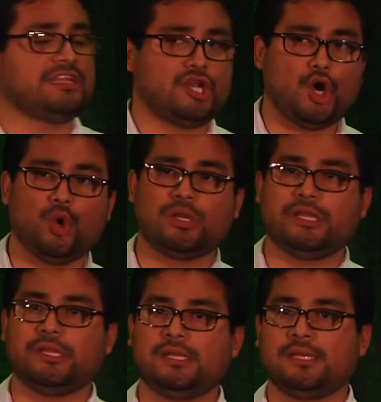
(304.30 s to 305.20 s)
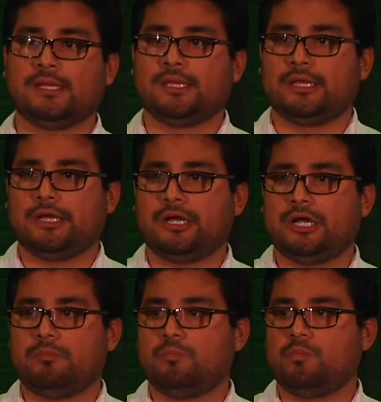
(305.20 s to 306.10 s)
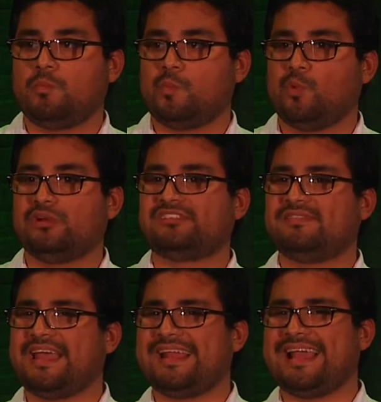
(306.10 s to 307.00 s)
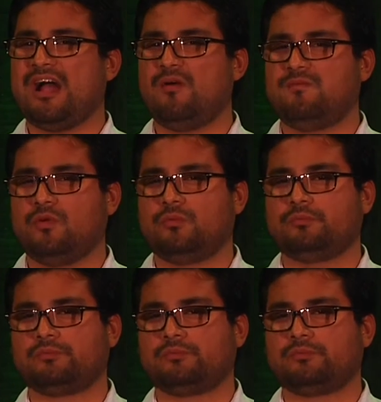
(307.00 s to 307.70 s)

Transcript: in Oakland wasn't that helpful.